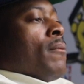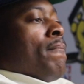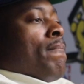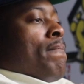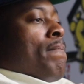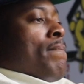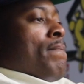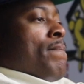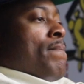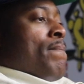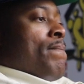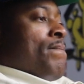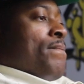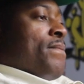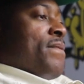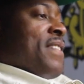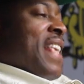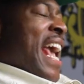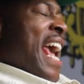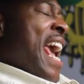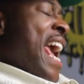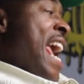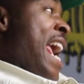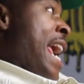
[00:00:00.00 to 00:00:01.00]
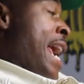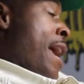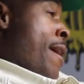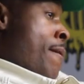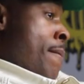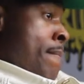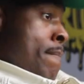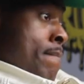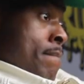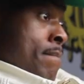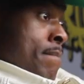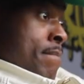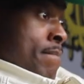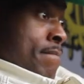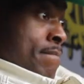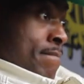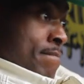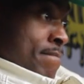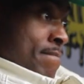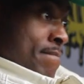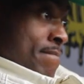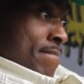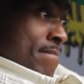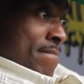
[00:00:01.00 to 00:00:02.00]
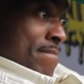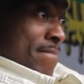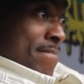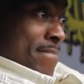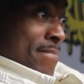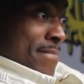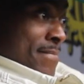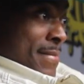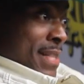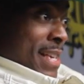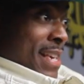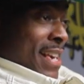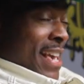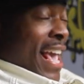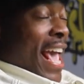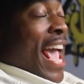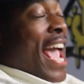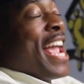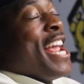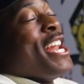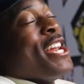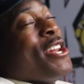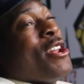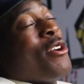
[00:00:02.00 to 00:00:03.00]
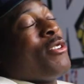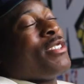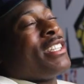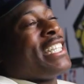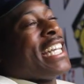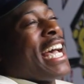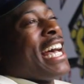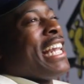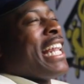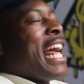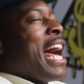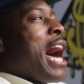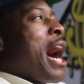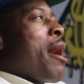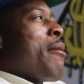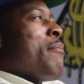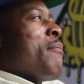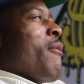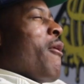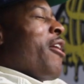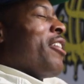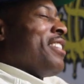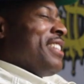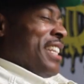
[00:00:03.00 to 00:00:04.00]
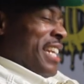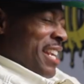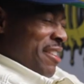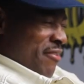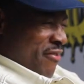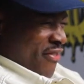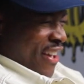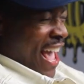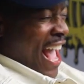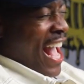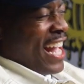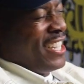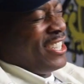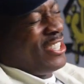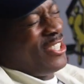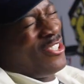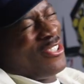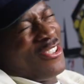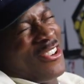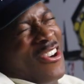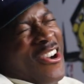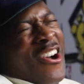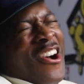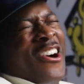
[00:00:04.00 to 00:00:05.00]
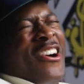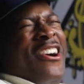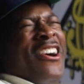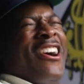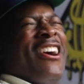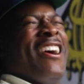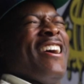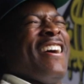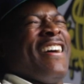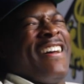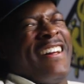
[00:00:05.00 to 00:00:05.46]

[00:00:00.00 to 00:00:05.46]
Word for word: They surgical. Ain't no telling how multifaceted you are.